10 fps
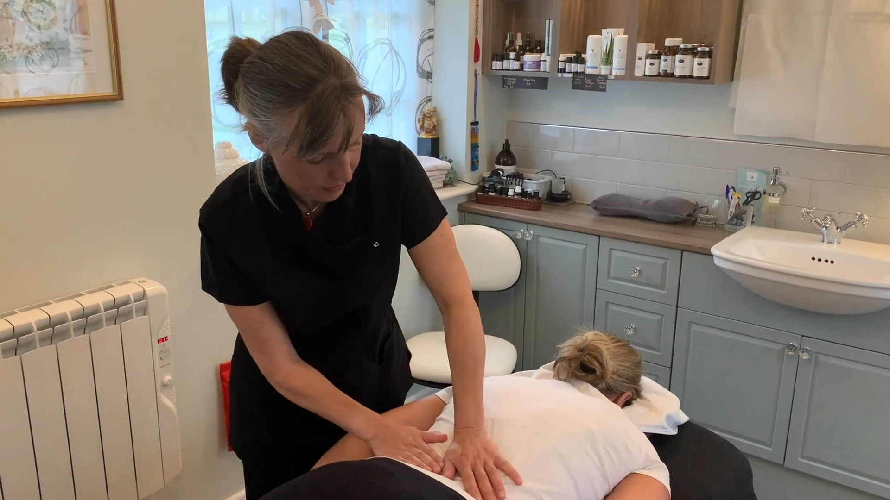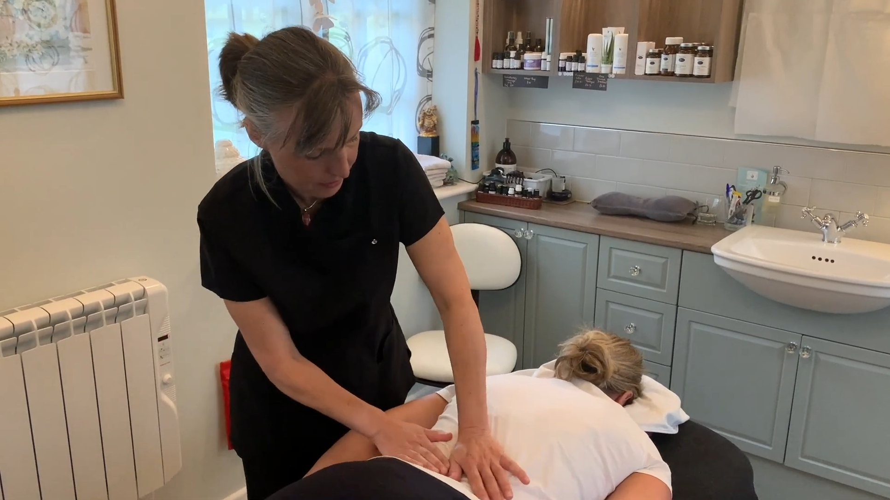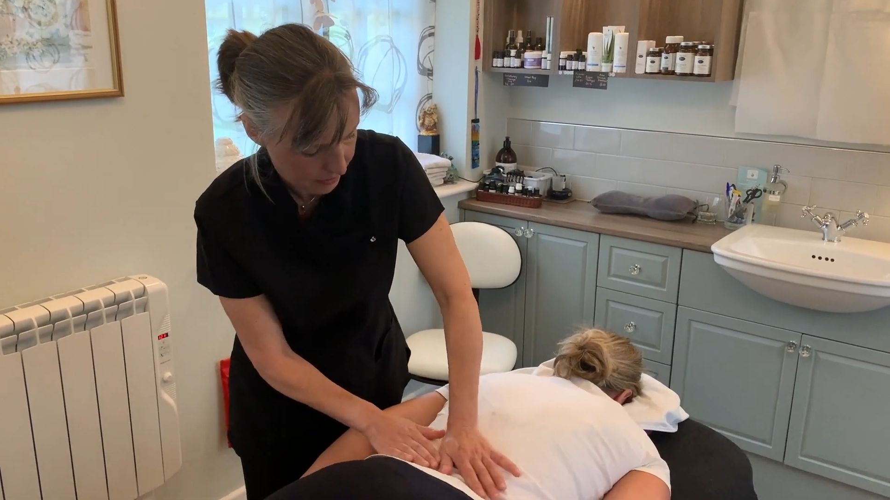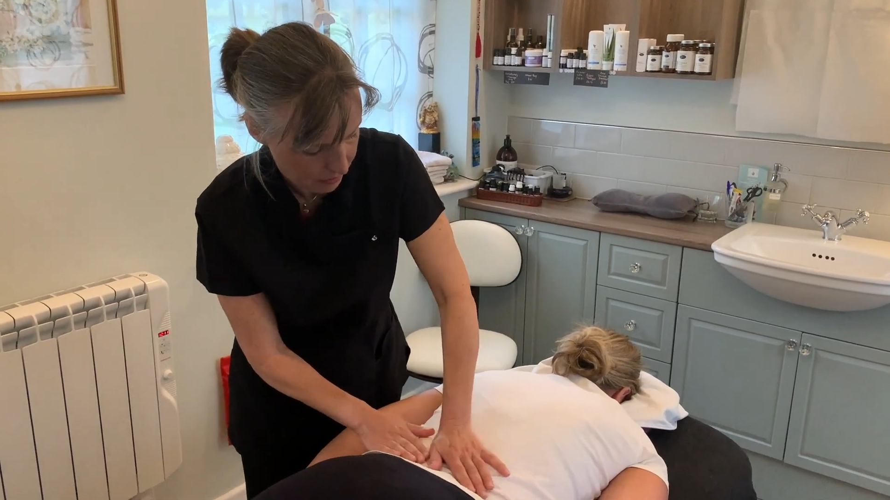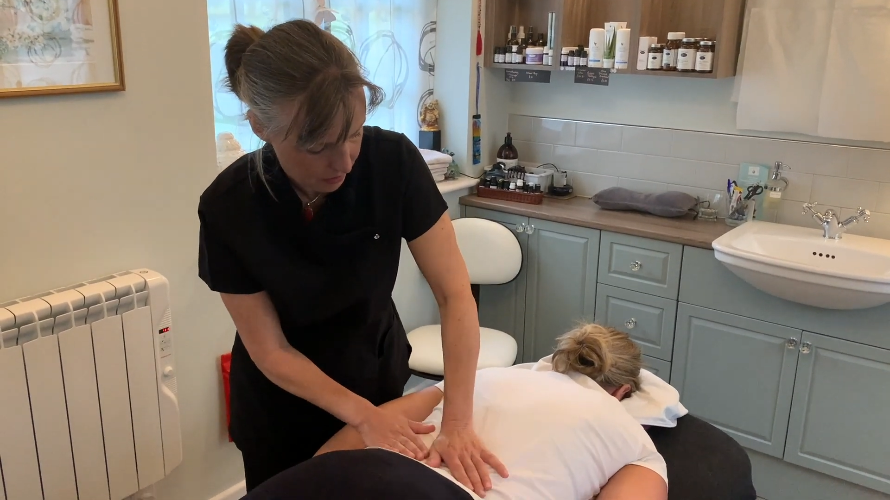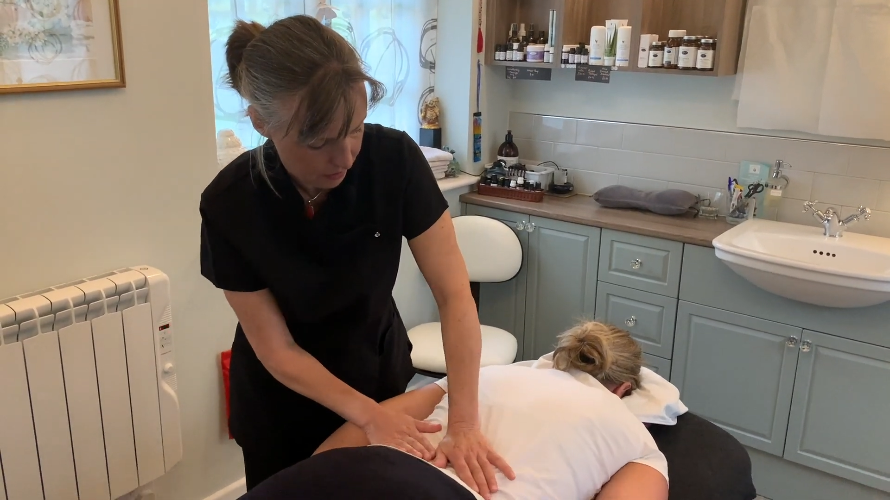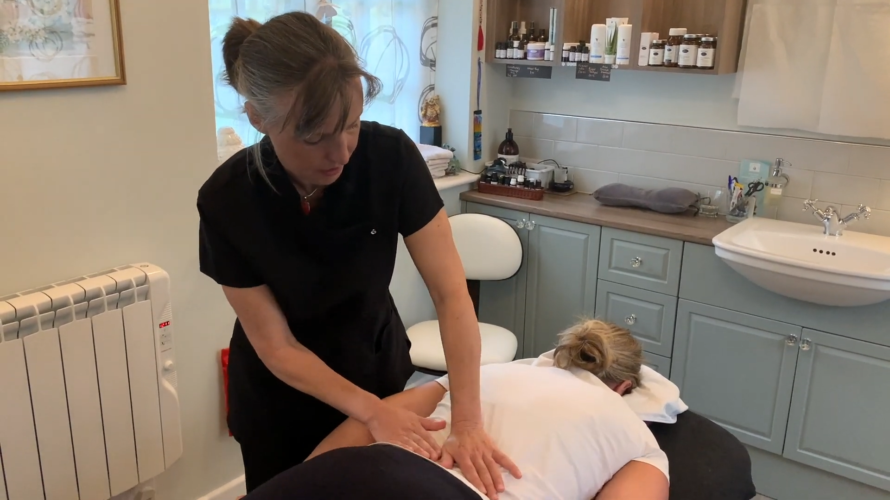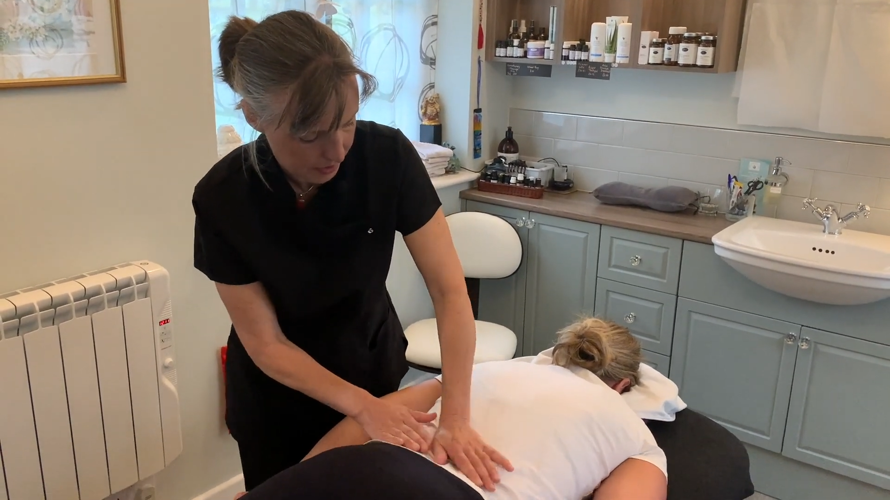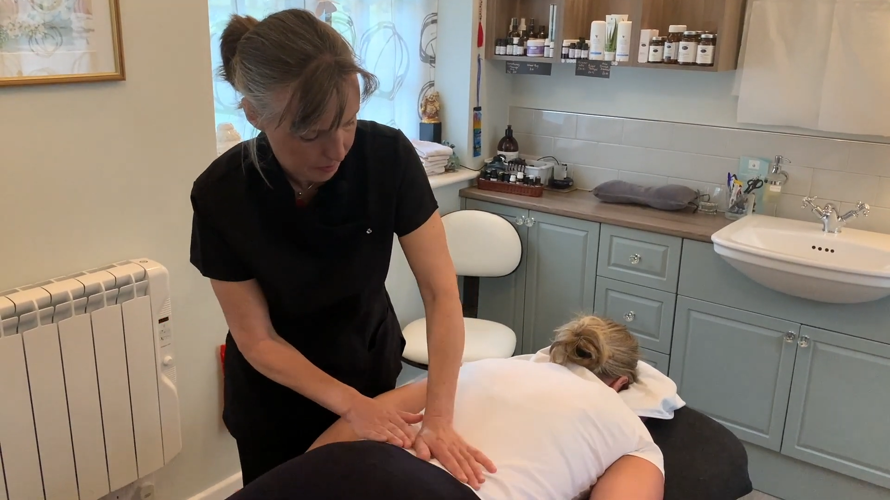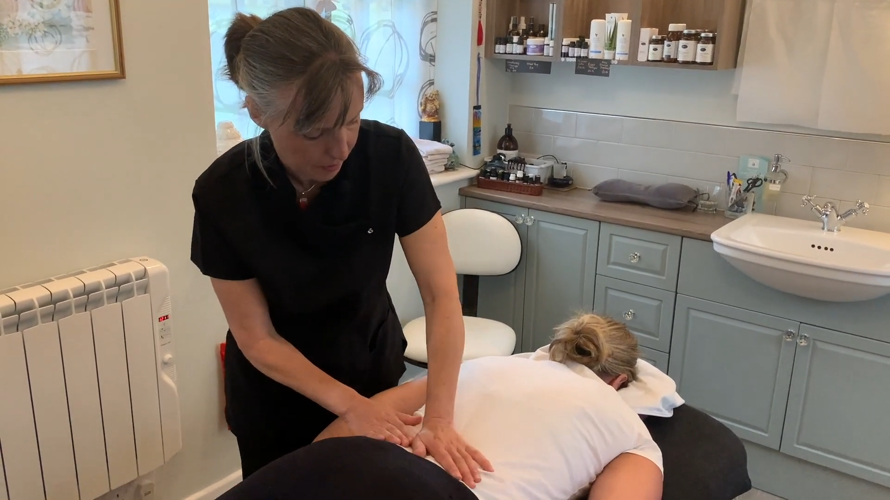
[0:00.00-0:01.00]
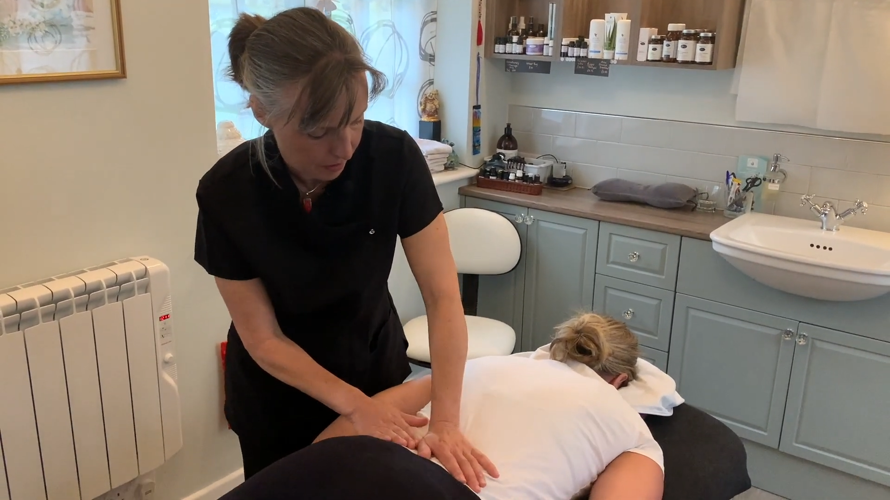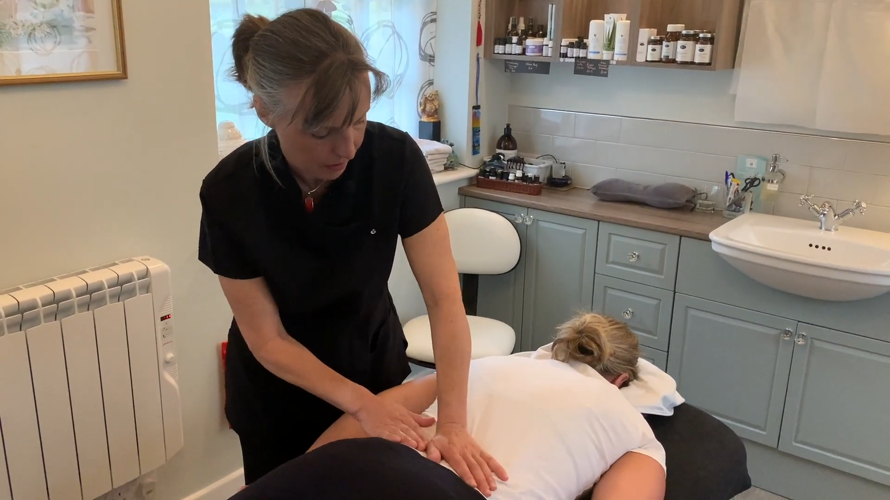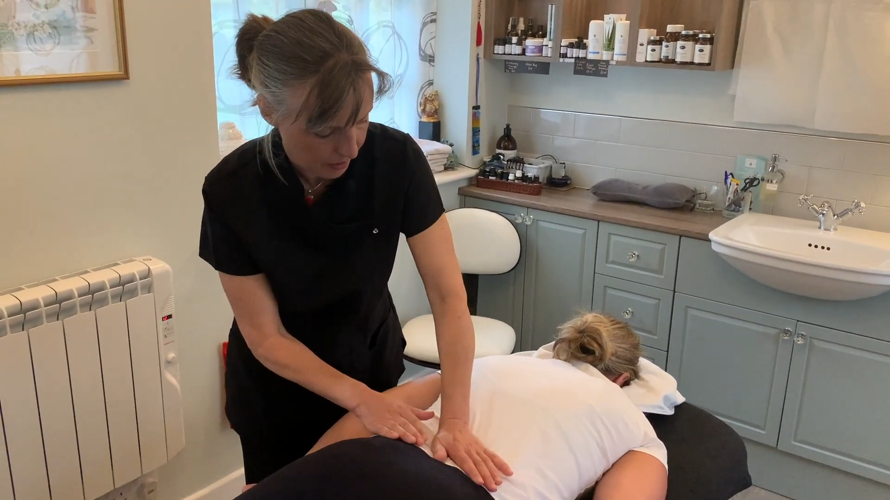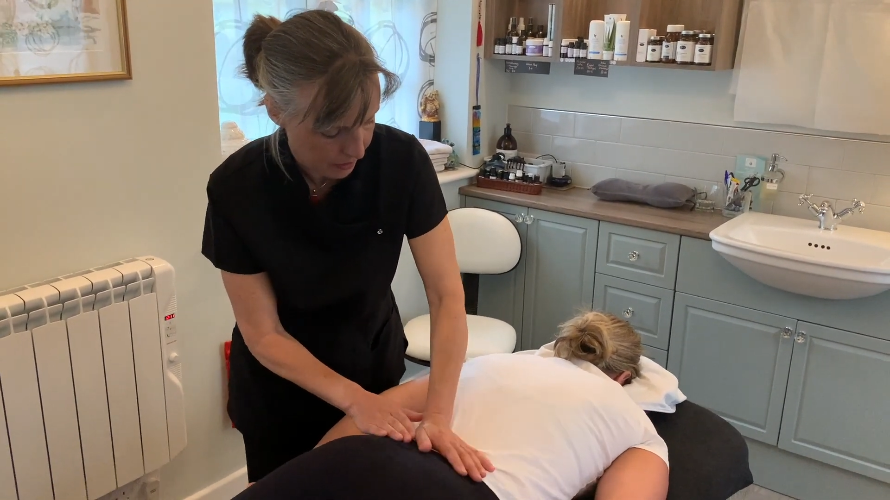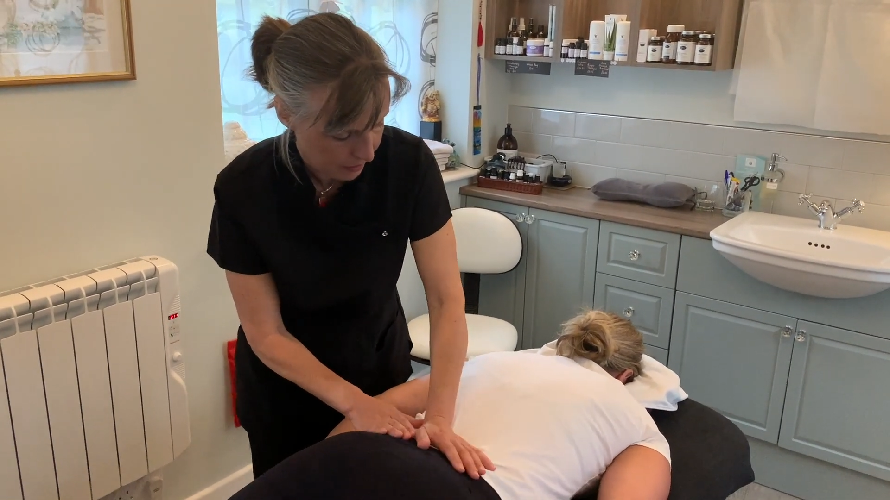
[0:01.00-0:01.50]
the side of the
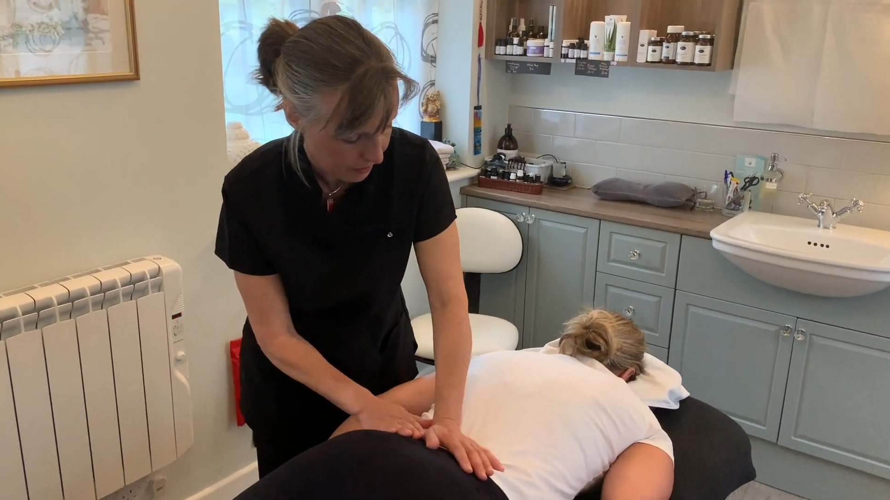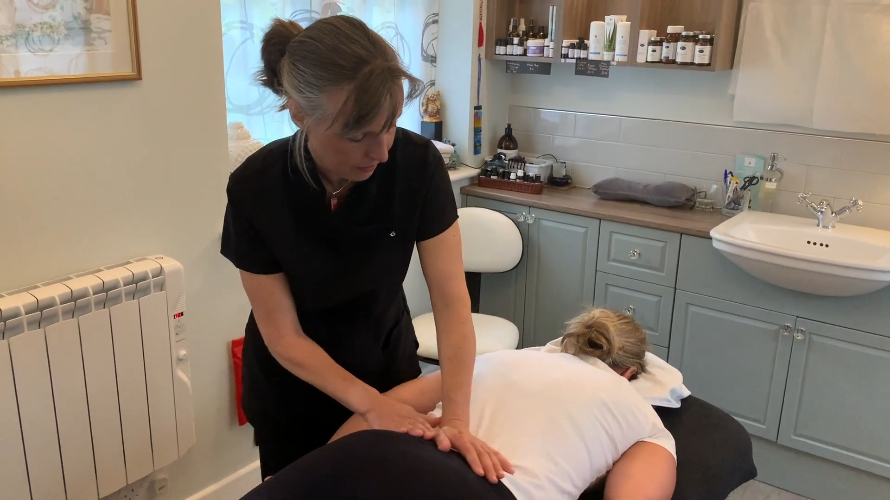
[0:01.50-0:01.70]
spine.